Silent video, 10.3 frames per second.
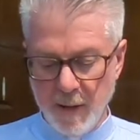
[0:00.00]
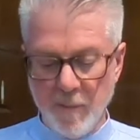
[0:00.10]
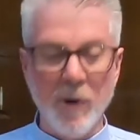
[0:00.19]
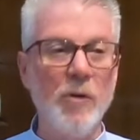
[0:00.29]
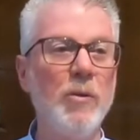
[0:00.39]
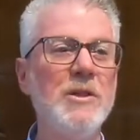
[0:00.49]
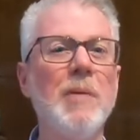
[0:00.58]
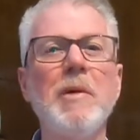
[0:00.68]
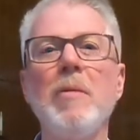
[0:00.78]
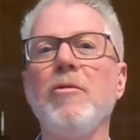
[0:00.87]
But we
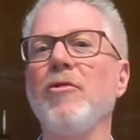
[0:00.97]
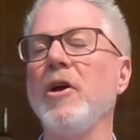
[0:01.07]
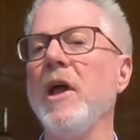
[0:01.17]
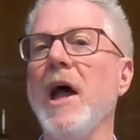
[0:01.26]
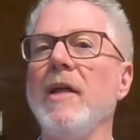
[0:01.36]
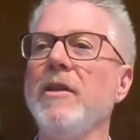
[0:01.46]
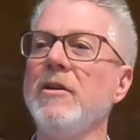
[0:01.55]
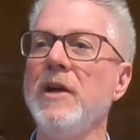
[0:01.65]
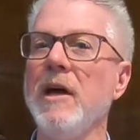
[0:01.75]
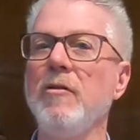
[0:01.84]
sometimes forget
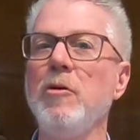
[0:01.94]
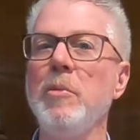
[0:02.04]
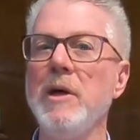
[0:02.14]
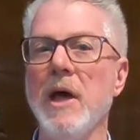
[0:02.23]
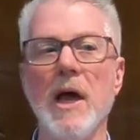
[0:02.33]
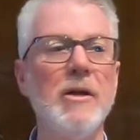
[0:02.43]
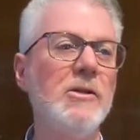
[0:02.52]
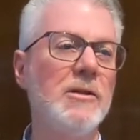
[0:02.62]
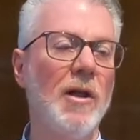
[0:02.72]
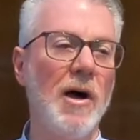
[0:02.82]
that David began
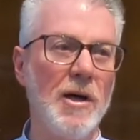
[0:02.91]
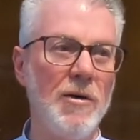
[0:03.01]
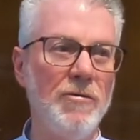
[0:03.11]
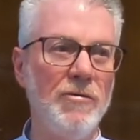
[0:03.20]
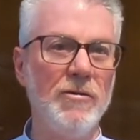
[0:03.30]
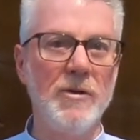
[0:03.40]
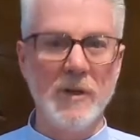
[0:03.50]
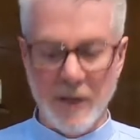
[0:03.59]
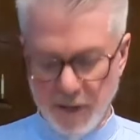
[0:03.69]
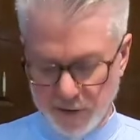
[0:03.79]
his life
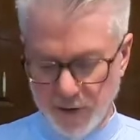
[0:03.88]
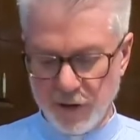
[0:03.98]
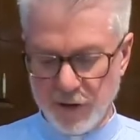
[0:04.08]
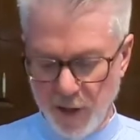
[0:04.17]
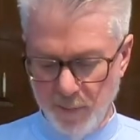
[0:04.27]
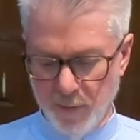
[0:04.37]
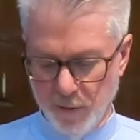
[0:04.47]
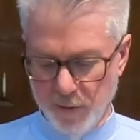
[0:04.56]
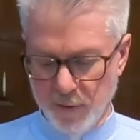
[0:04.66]
as a shepherd.